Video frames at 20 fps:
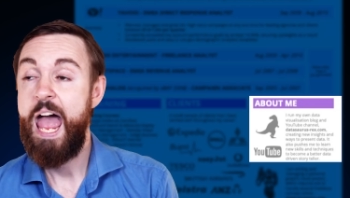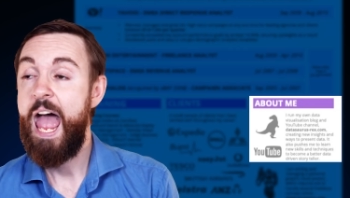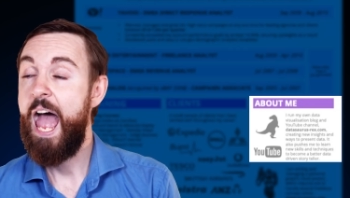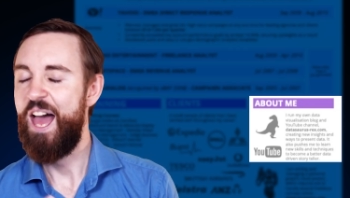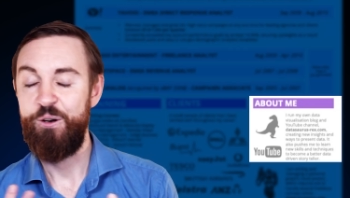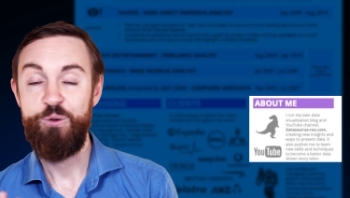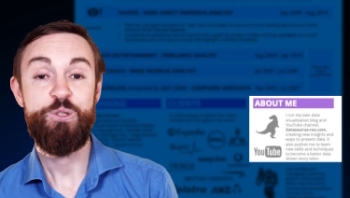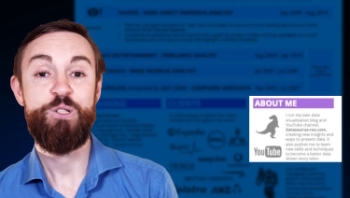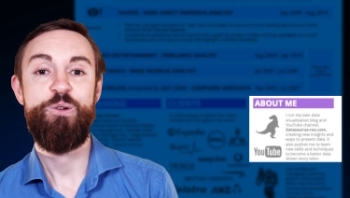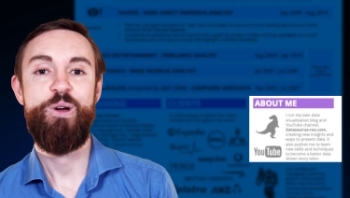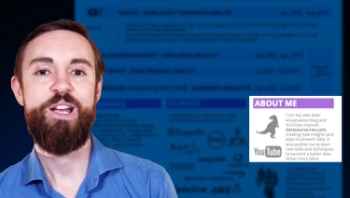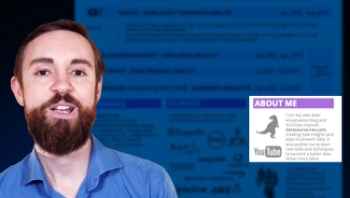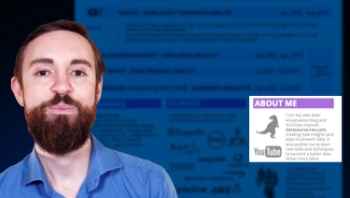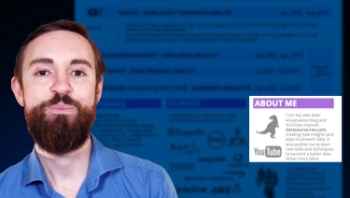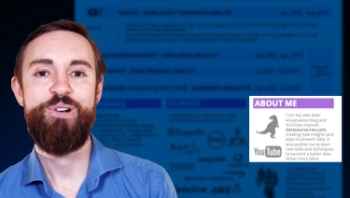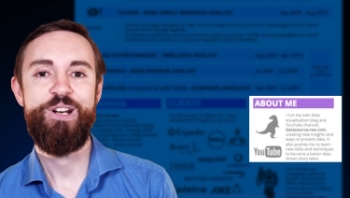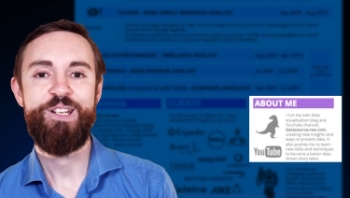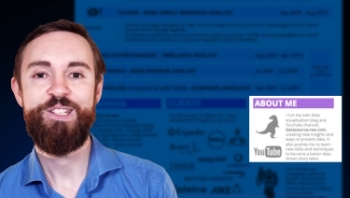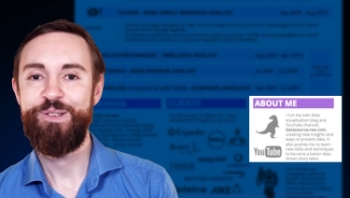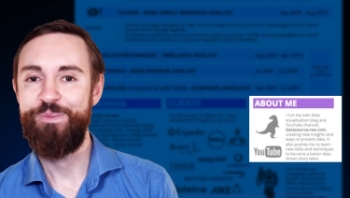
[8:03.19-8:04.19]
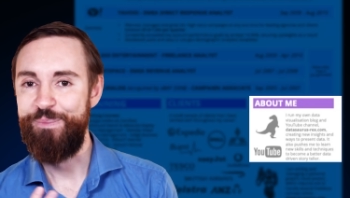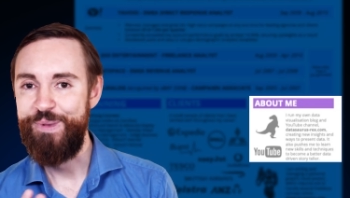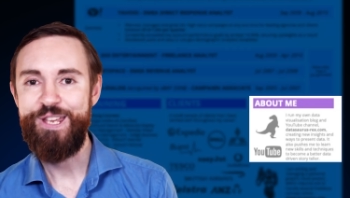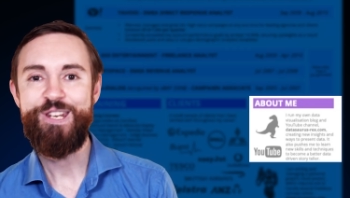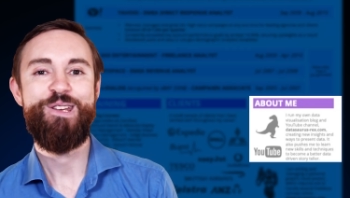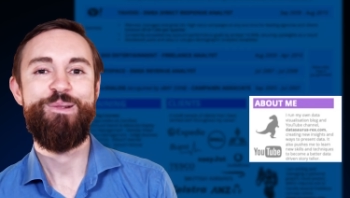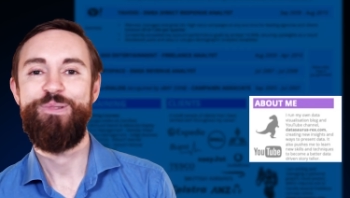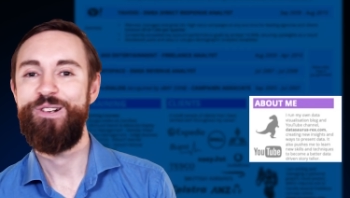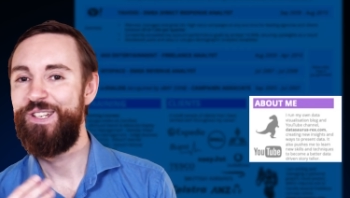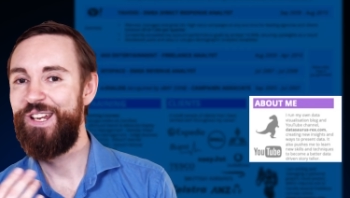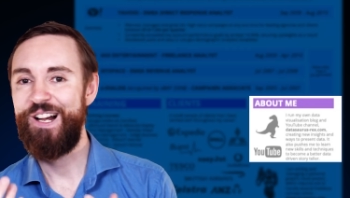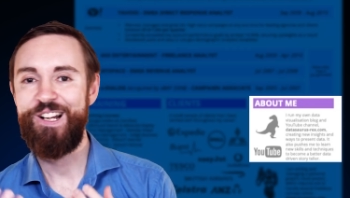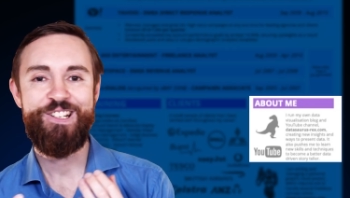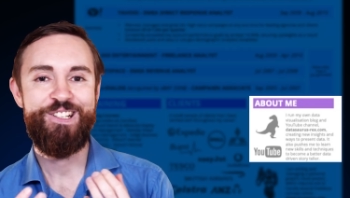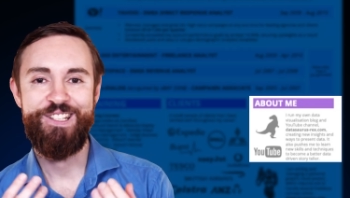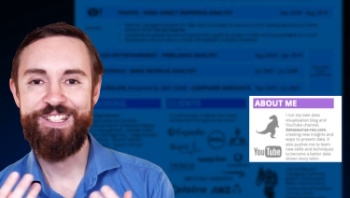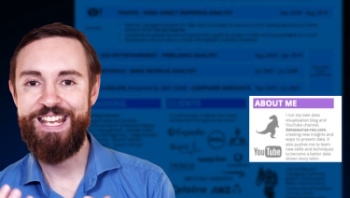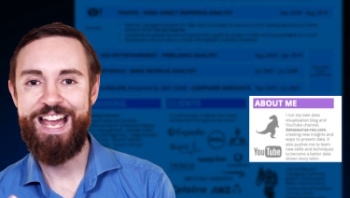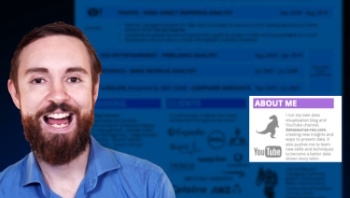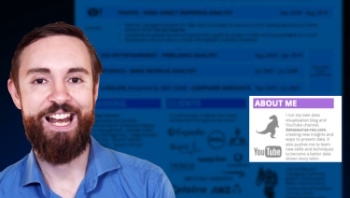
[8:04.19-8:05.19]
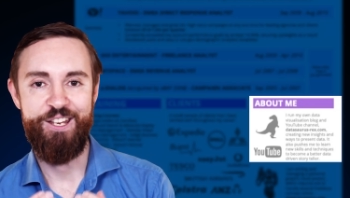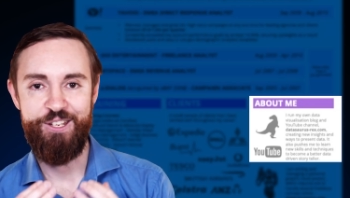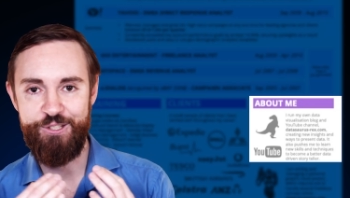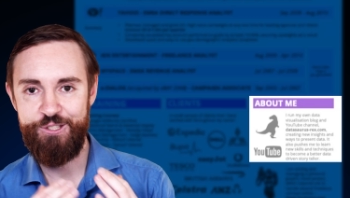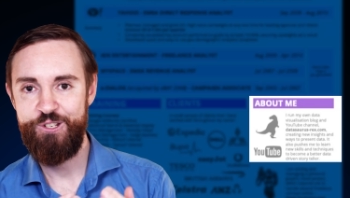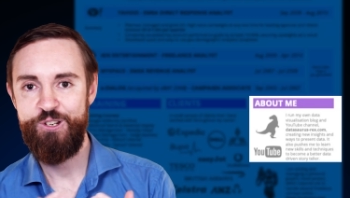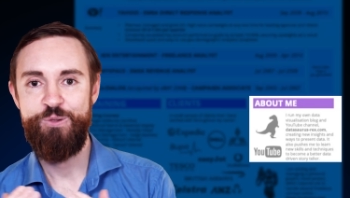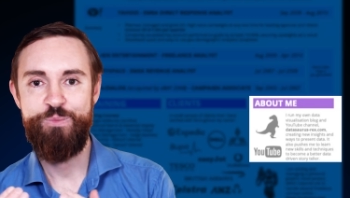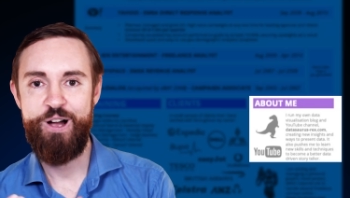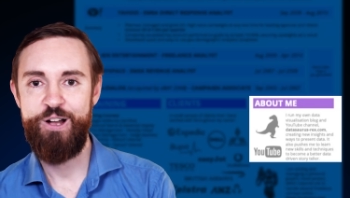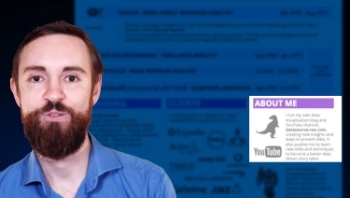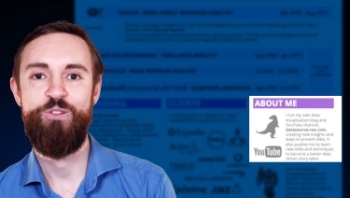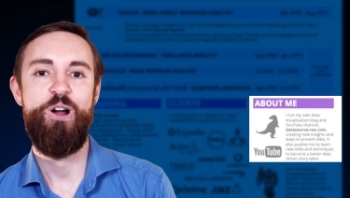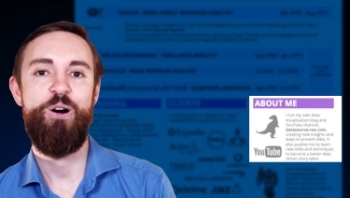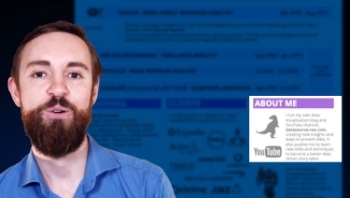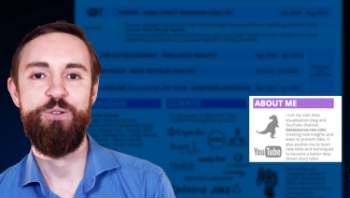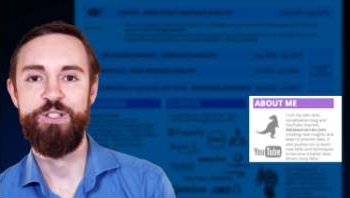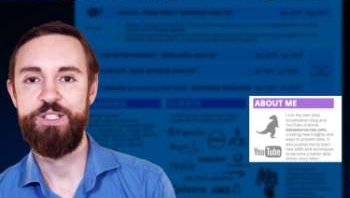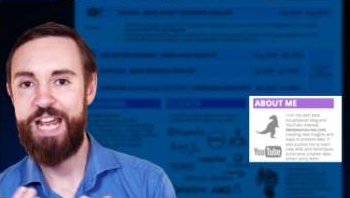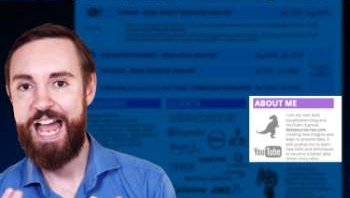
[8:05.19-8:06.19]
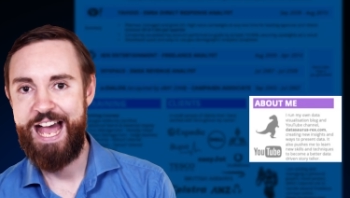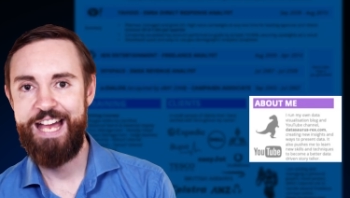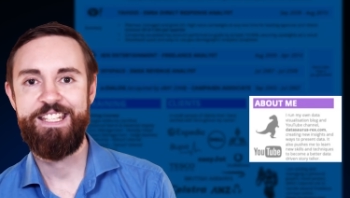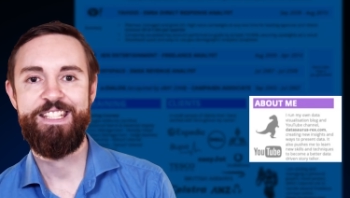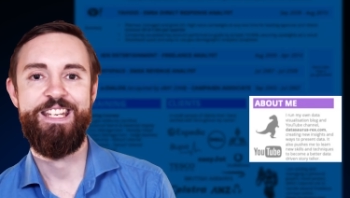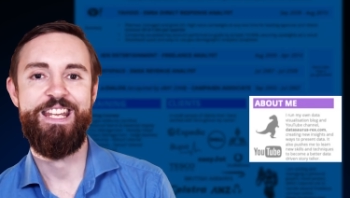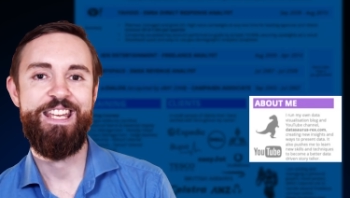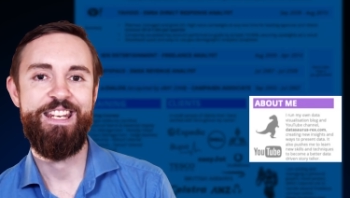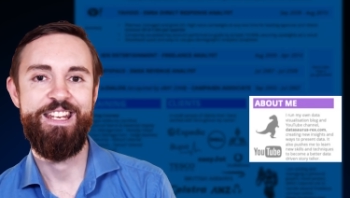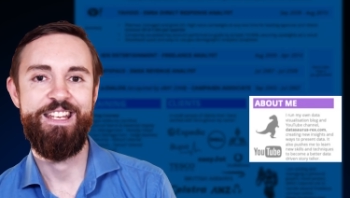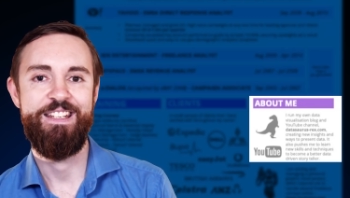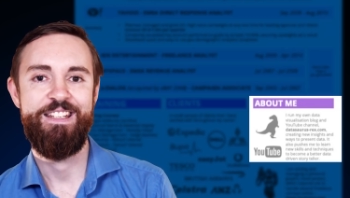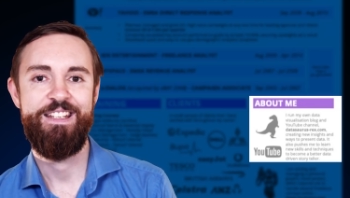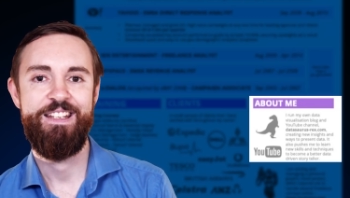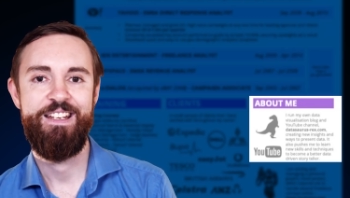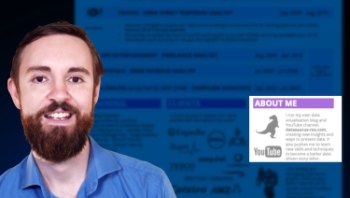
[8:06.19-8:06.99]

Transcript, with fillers: And also I can bring some media production talents to my roles as needed,